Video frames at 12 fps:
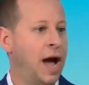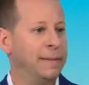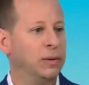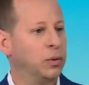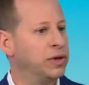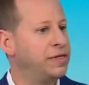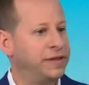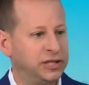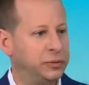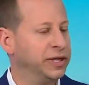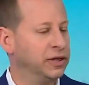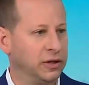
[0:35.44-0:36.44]
I mean, one of the
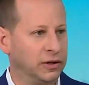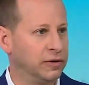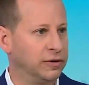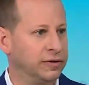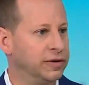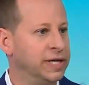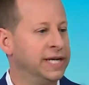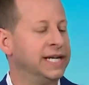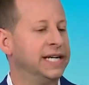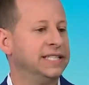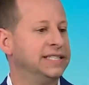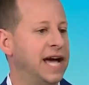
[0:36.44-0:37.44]
things we learned
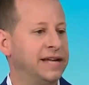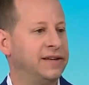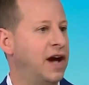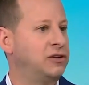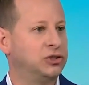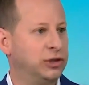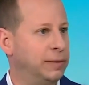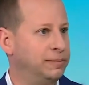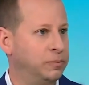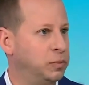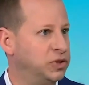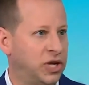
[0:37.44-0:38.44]
is that Donald
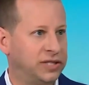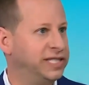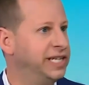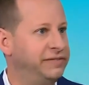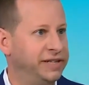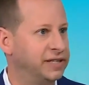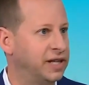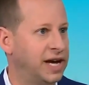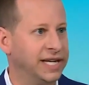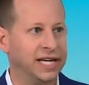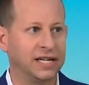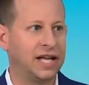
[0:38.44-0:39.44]
Trump was on TV a
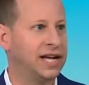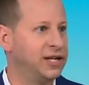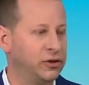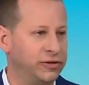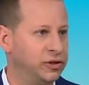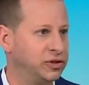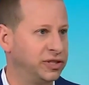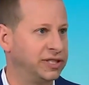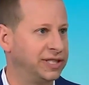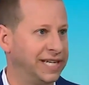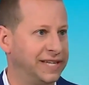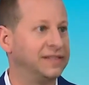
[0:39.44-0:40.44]
lot. He got a lot of interviews in
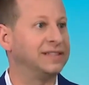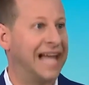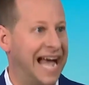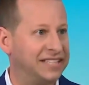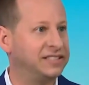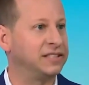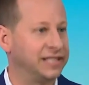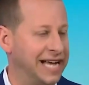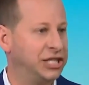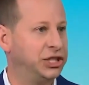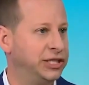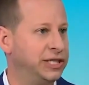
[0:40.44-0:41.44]
the, in the last
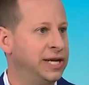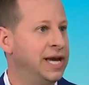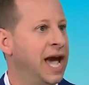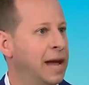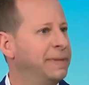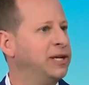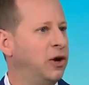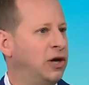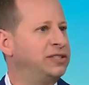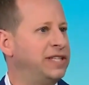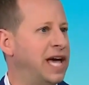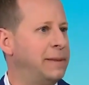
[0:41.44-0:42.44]
election. And
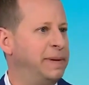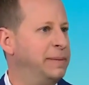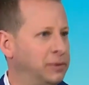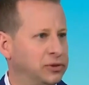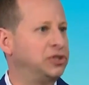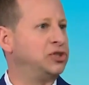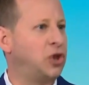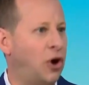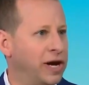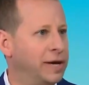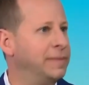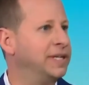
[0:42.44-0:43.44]
because of that, people that
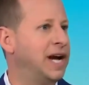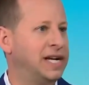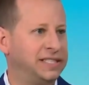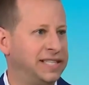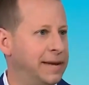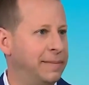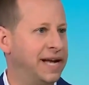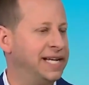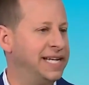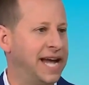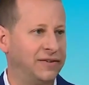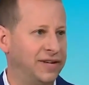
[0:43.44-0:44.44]
saw him and got his name
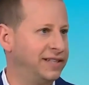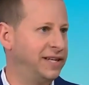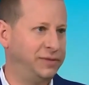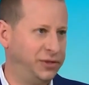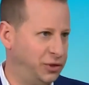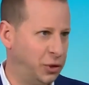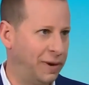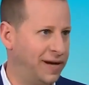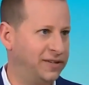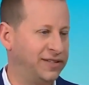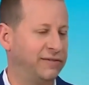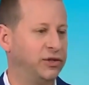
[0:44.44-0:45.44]
ID out, not that Joe
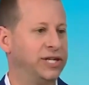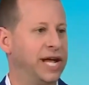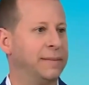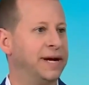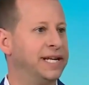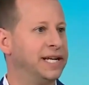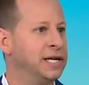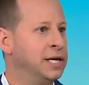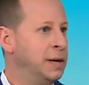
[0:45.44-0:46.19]
Biden doesn't have good name ID,